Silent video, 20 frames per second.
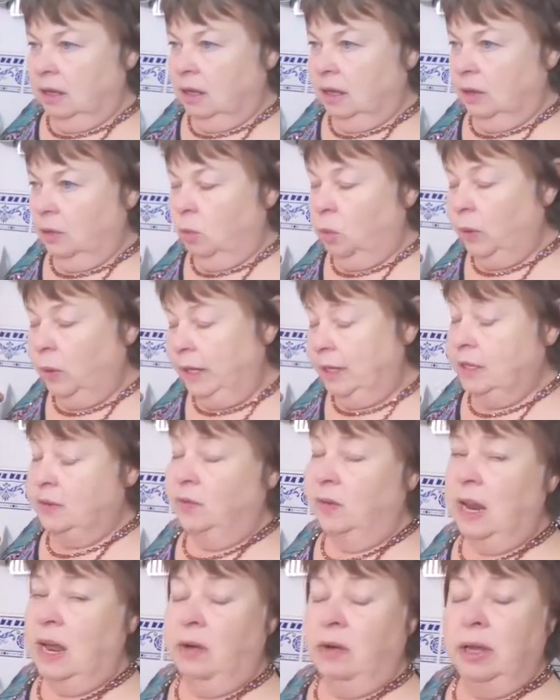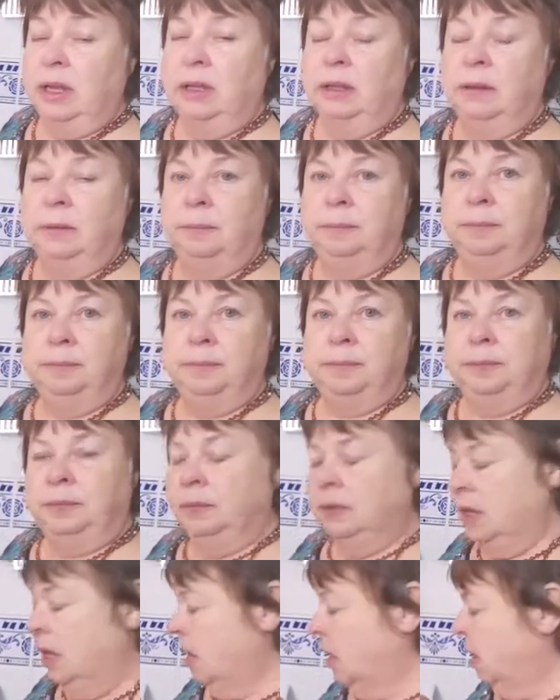wheat flour.
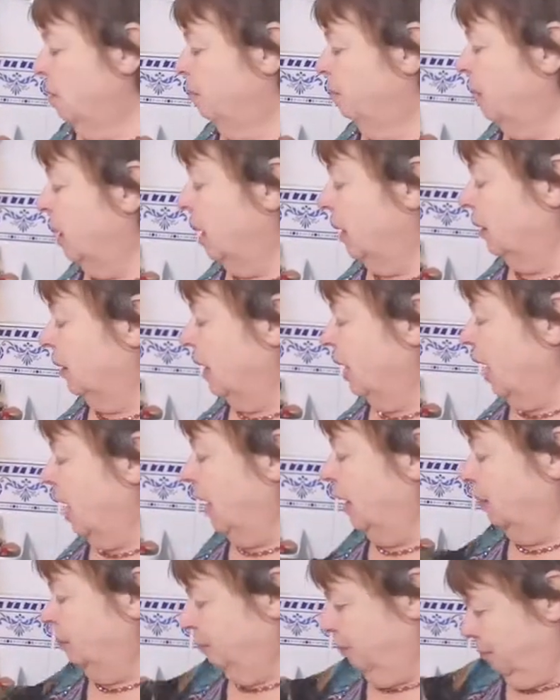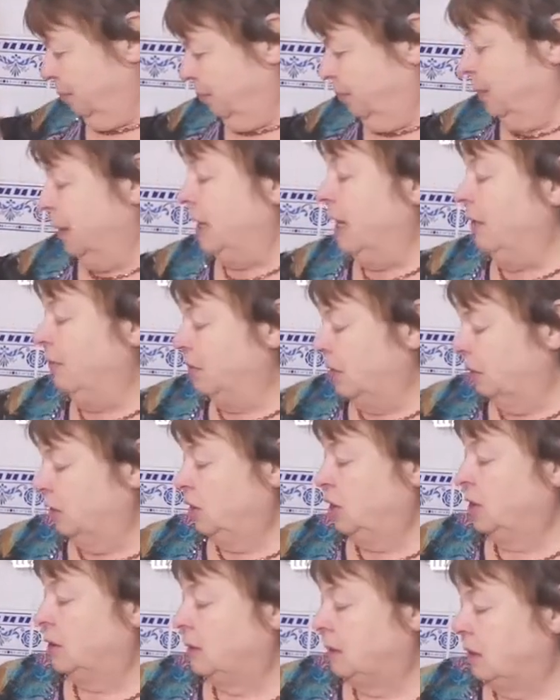But I believe they'll
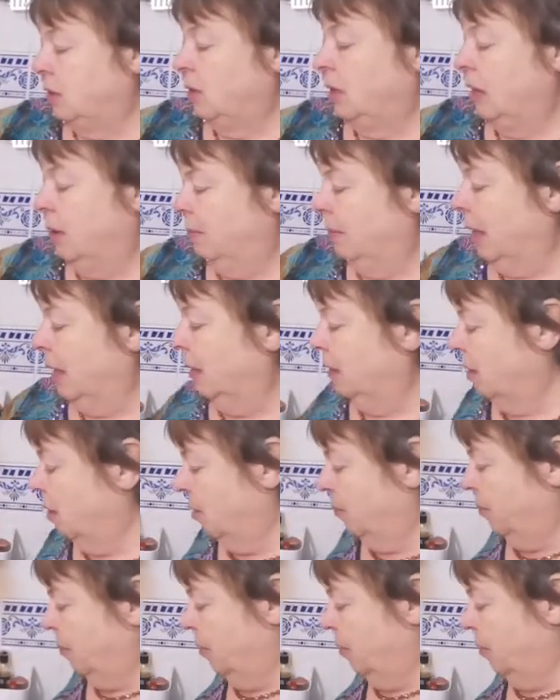just soak it back up.